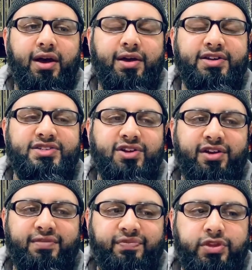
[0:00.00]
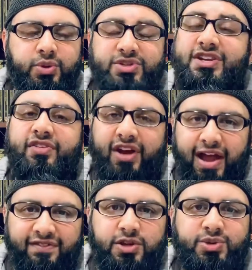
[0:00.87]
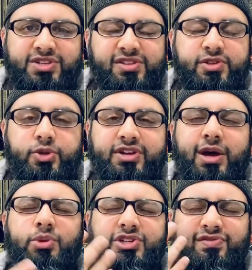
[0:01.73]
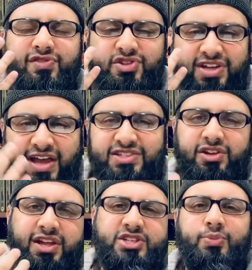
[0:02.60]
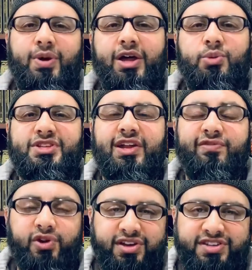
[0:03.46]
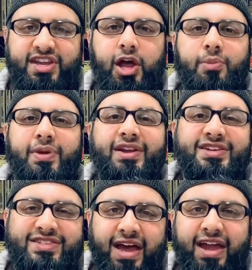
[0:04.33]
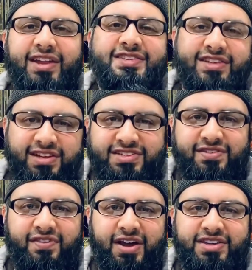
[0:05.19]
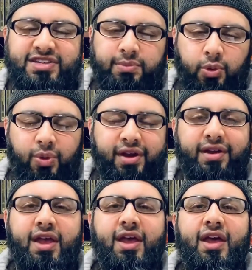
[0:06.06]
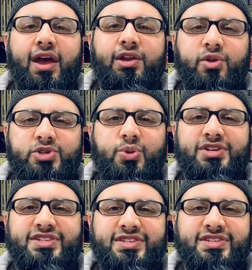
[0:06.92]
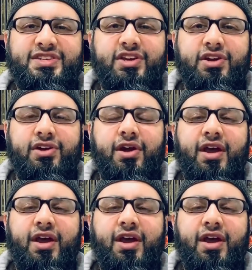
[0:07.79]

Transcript: start using other avenues in the dunya, we should first ask Allah subhanahu wa ta'ala for His help and His guidance and His advice, number one. And those who are sincere